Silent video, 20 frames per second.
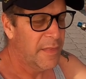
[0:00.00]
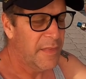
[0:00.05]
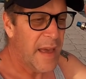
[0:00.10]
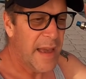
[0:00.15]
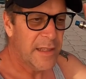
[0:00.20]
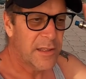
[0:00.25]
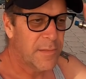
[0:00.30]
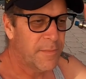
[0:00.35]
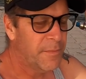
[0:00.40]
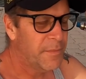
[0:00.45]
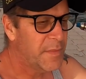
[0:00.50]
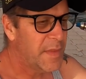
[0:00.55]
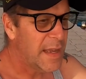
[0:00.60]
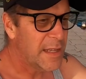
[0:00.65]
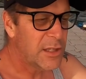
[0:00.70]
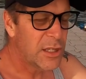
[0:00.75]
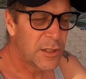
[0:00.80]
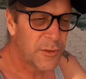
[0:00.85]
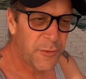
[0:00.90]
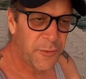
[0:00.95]
that
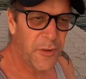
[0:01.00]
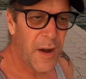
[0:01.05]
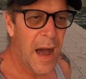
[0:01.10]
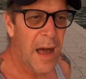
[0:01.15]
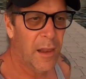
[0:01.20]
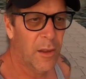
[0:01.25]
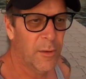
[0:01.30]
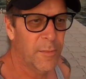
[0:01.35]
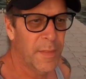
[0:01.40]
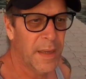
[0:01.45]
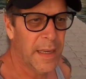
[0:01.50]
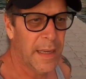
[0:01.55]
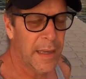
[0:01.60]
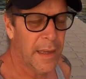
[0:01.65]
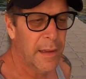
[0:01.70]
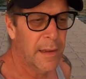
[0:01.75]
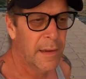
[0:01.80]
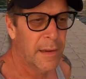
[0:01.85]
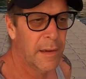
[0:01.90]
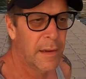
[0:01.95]
that just follow
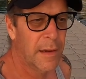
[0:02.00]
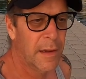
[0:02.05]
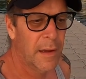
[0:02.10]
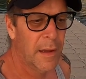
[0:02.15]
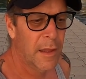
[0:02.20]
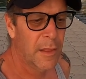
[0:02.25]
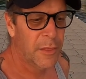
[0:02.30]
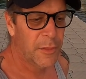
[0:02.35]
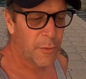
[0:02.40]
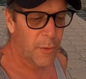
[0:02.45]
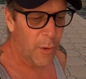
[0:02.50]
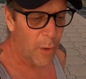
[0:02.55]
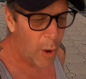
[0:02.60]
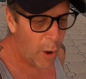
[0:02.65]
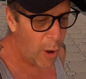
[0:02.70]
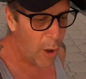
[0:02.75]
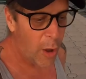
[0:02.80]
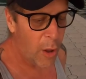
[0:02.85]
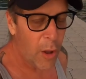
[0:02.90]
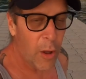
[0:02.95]
me through
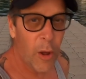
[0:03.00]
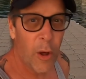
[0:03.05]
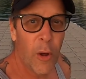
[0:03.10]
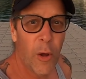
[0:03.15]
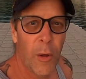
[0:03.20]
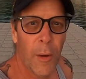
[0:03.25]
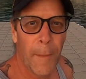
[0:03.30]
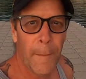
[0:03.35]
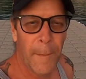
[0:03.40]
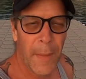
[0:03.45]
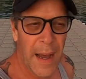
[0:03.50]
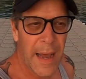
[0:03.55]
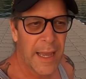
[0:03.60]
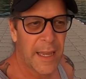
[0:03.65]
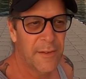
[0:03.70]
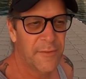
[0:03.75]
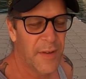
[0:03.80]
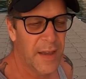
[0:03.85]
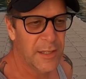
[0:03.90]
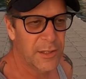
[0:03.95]
all
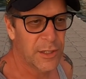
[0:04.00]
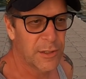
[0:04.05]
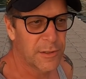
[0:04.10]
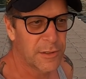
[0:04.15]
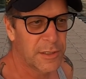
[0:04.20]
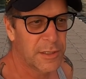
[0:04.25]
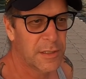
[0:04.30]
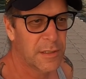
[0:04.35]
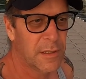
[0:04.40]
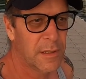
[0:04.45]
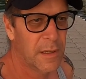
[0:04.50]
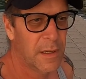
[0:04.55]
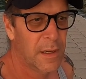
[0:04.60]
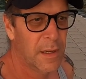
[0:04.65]
my adventures.